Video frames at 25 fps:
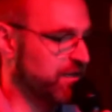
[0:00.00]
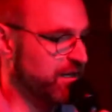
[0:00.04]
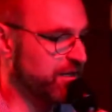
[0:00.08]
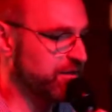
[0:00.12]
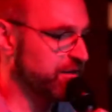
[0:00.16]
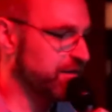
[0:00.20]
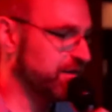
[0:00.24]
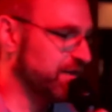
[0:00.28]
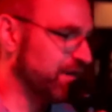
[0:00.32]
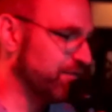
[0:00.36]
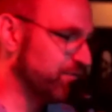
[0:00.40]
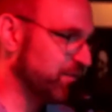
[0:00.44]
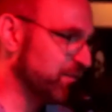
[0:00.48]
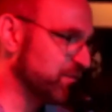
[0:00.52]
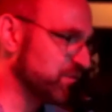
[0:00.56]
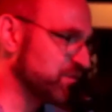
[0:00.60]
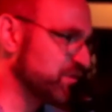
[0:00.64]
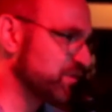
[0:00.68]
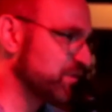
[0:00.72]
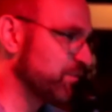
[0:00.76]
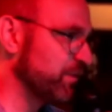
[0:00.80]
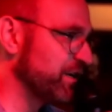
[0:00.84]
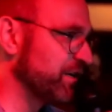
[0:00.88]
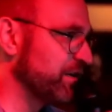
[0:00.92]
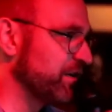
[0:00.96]
There they have them
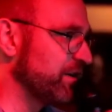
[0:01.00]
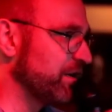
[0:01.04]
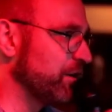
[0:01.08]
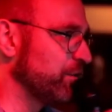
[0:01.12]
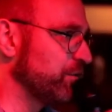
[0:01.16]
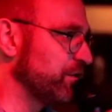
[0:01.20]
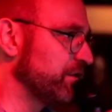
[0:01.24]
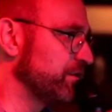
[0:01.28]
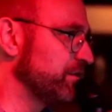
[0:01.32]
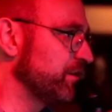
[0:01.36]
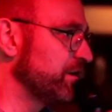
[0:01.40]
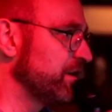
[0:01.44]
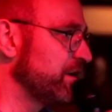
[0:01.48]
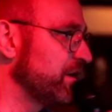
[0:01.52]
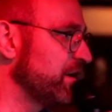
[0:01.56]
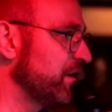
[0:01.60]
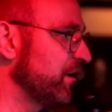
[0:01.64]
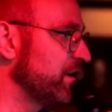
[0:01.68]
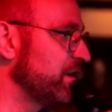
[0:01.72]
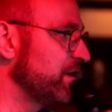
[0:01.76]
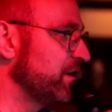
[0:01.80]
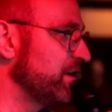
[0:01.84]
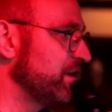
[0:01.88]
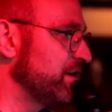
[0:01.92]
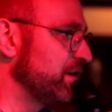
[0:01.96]
split it out in
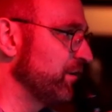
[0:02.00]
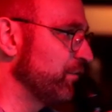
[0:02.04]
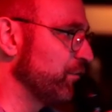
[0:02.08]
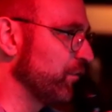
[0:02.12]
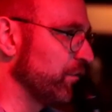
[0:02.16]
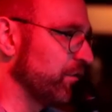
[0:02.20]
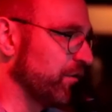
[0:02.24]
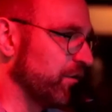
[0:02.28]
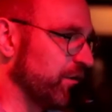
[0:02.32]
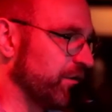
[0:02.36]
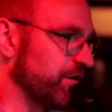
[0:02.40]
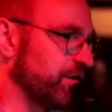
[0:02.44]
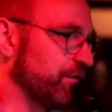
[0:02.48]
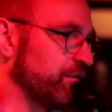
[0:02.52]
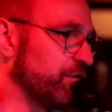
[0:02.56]
different